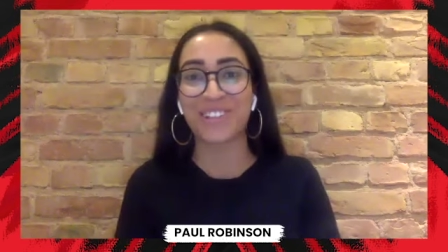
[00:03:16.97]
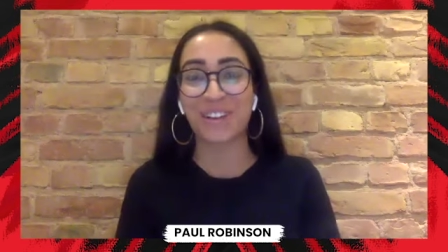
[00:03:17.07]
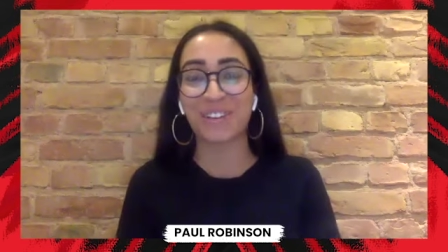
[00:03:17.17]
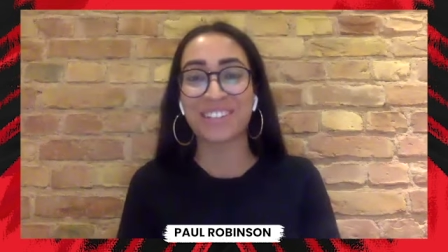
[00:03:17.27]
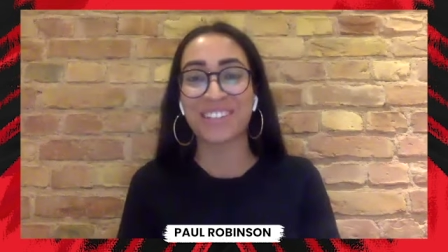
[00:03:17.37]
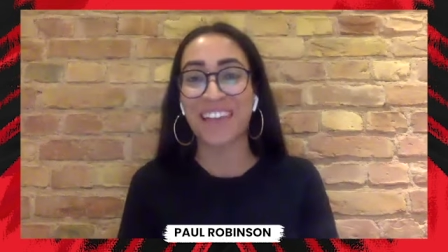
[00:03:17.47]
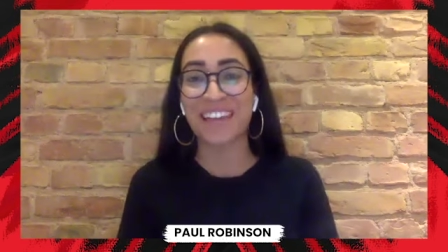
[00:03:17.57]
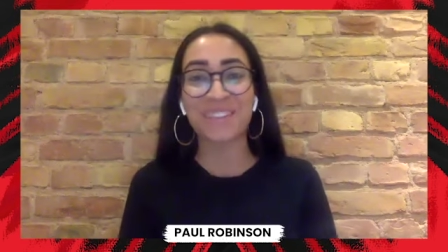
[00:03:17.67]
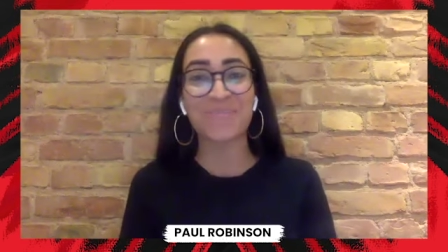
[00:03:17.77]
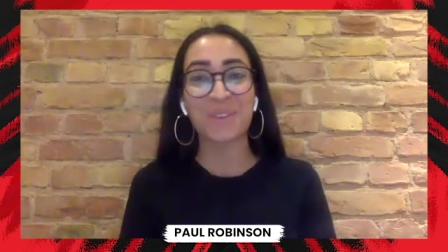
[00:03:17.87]
shall we
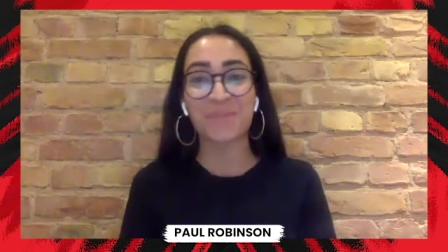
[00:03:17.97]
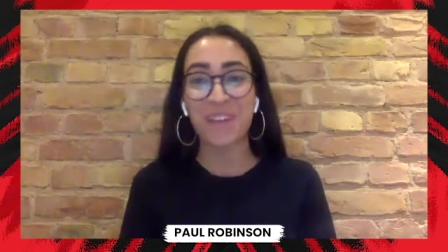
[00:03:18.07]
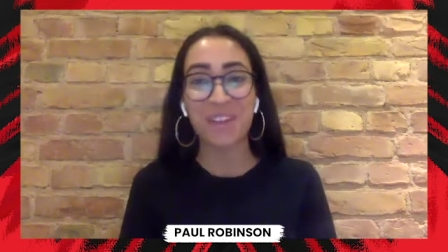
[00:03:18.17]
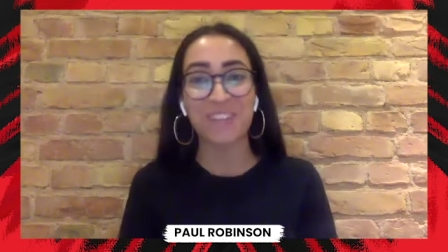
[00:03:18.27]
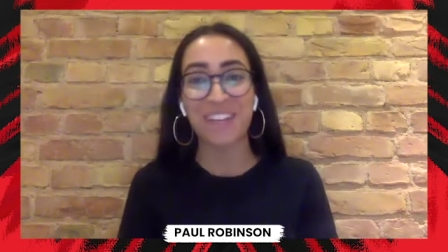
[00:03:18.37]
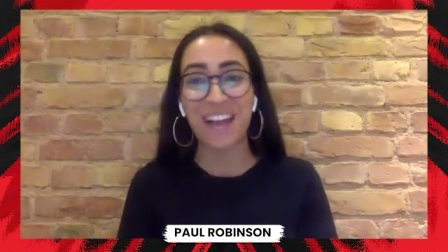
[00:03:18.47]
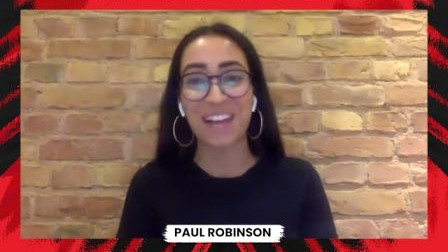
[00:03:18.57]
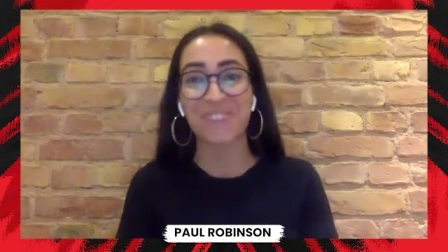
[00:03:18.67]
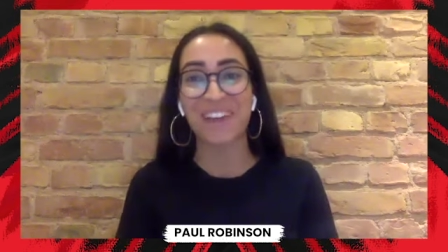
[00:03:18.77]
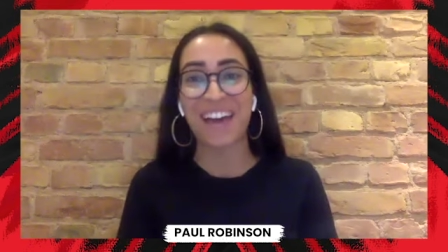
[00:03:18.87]
say. It's been a bit of a
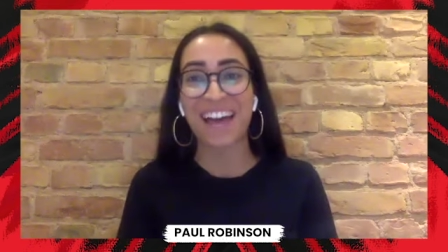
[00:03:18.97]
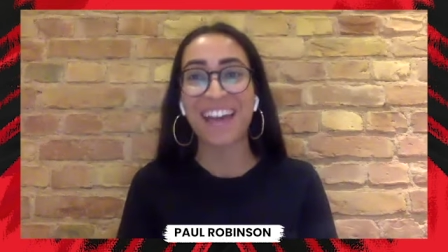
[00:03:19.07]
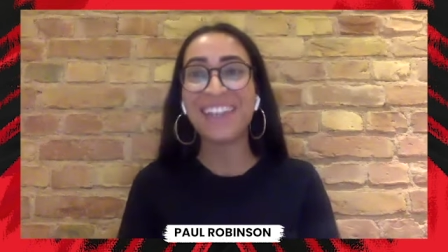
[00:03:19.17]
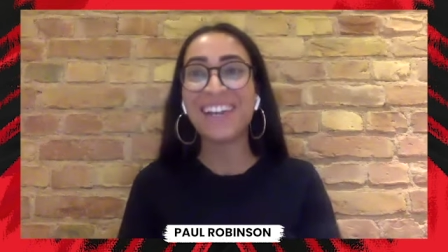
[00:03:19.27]
nightmare.